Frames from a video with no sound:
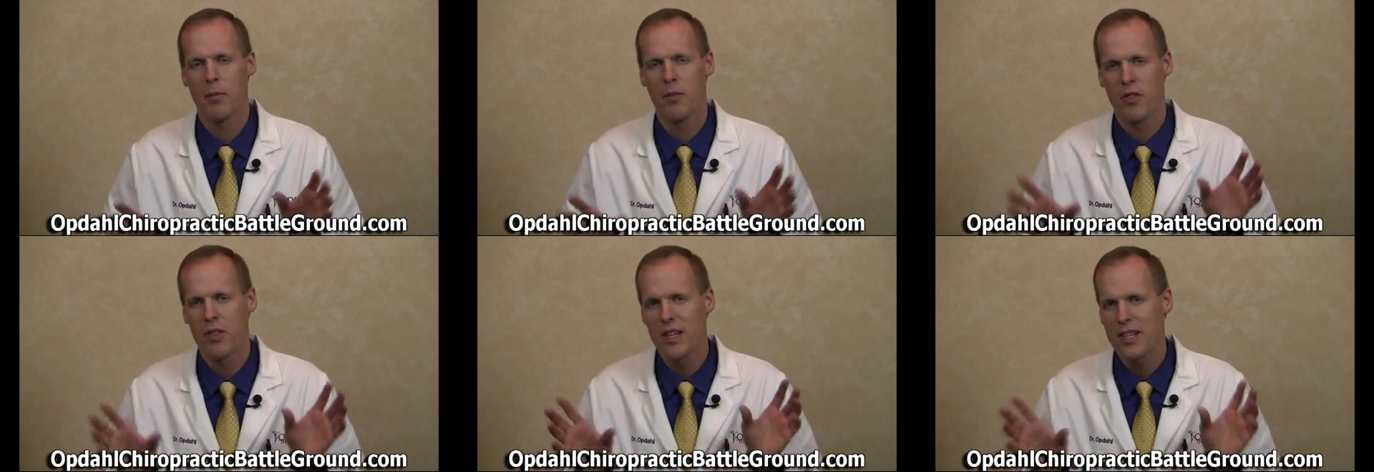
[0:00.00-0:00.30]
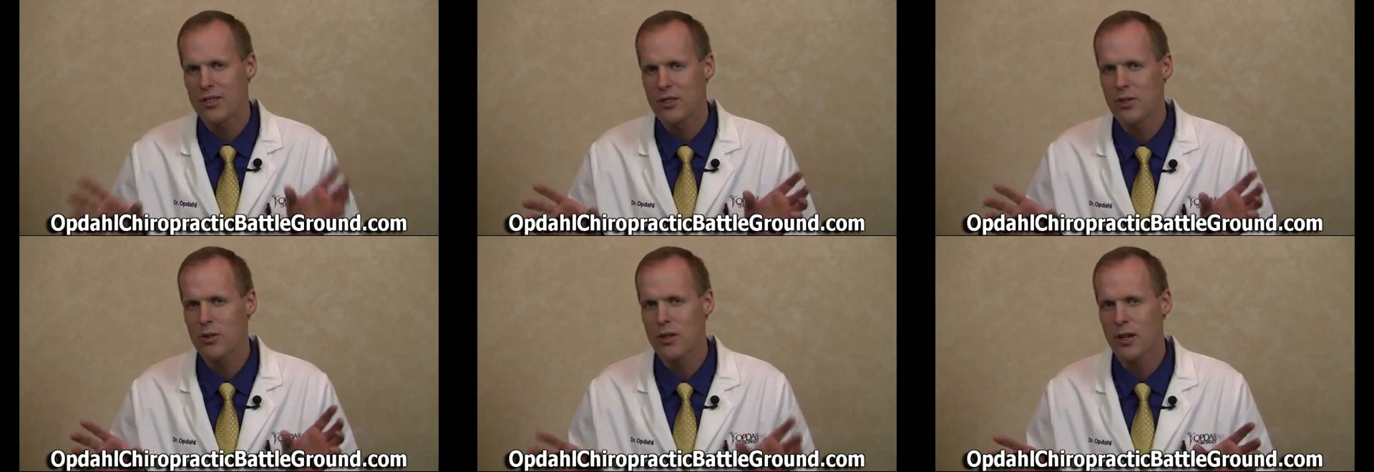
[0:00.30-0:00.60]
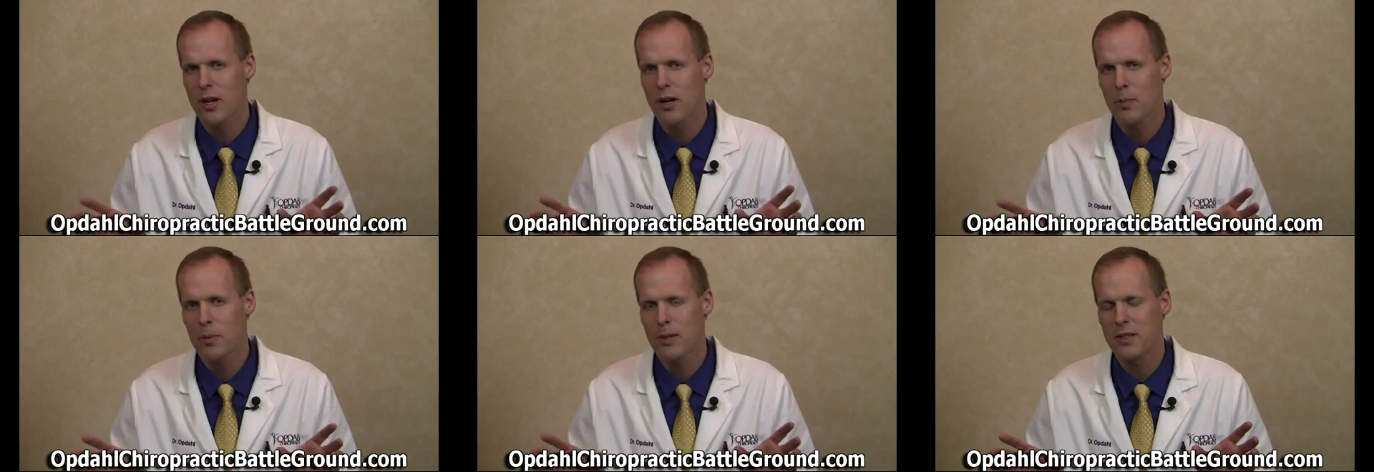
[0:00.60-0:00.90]
these two
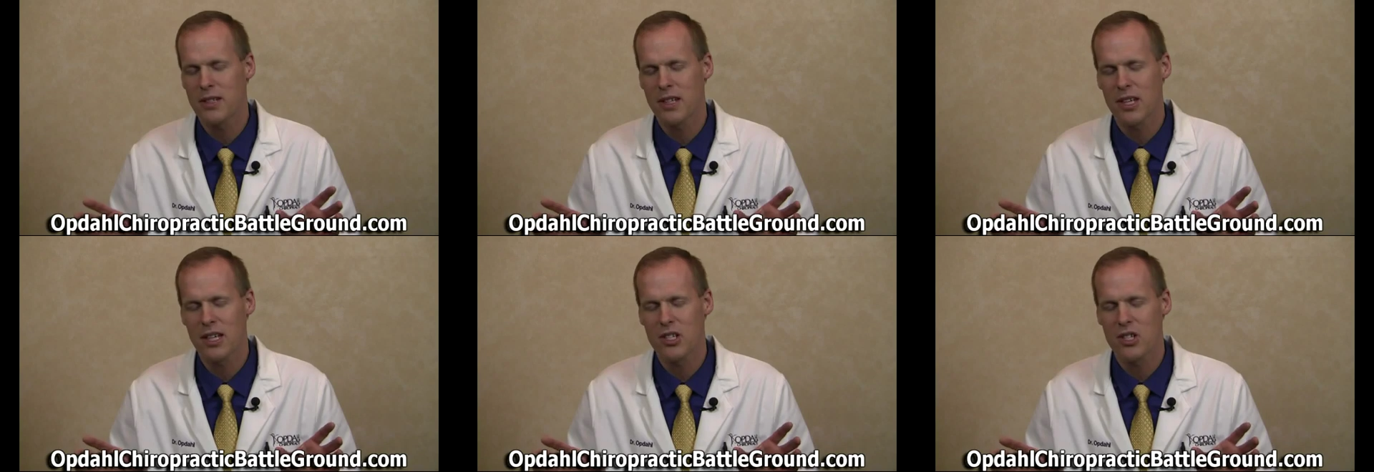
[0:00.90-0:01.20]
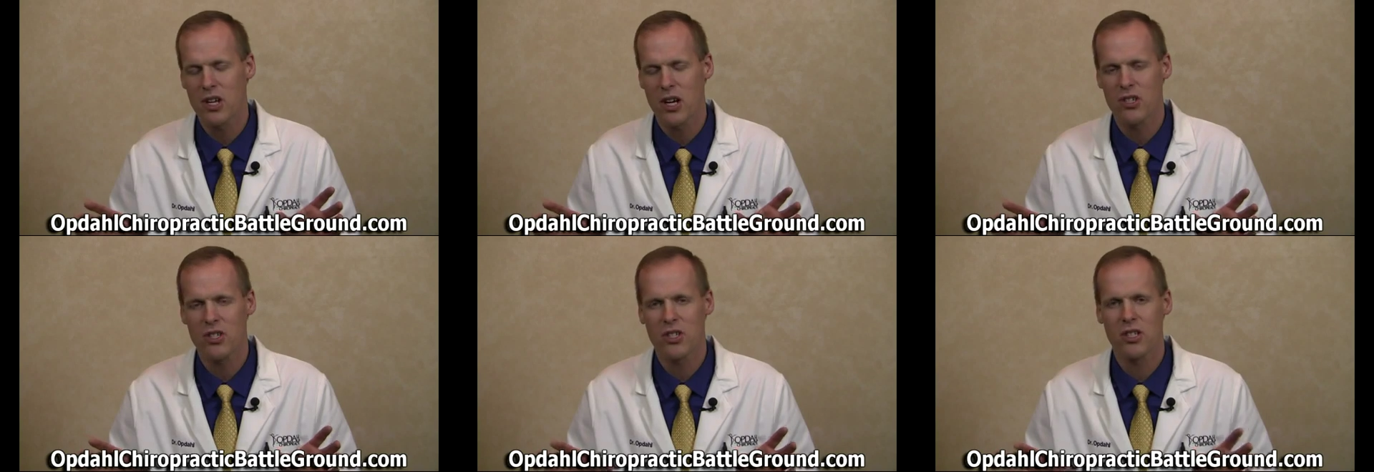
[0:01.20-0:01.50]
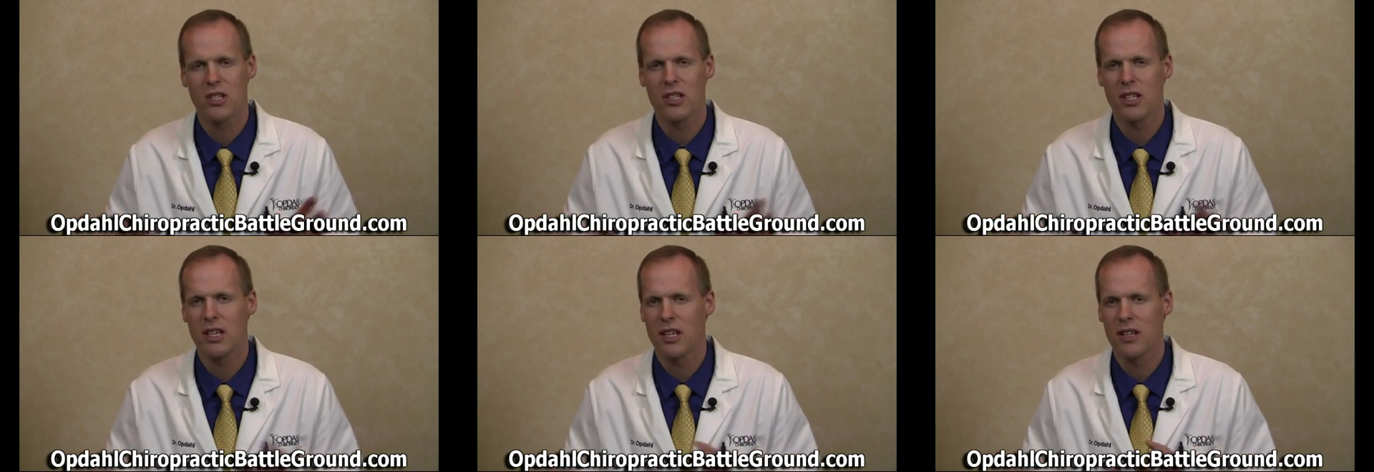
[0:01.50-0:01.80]
therapies in
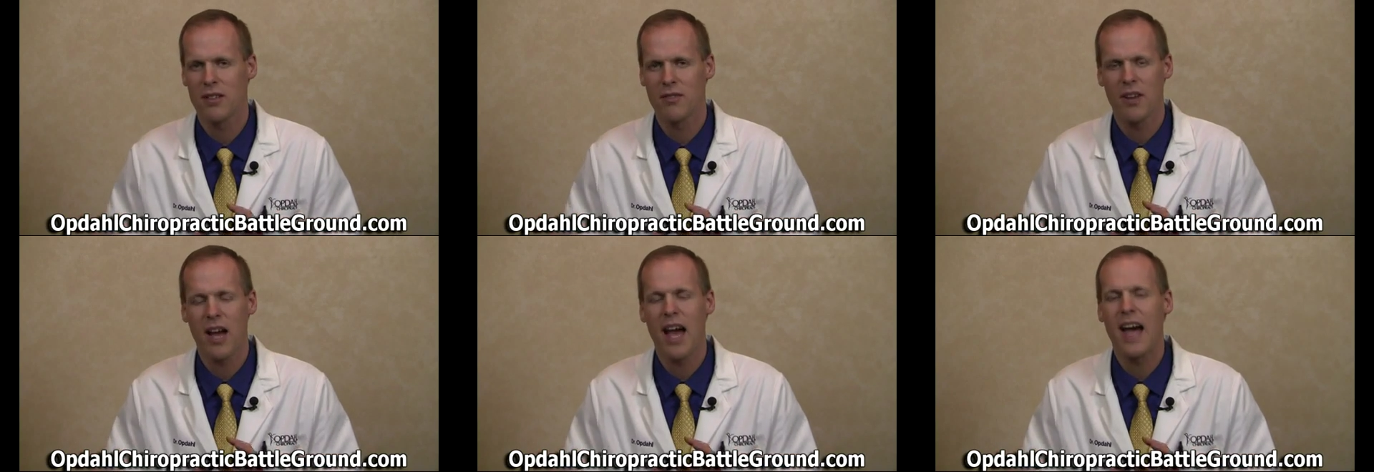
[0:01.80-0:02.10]
conjunction give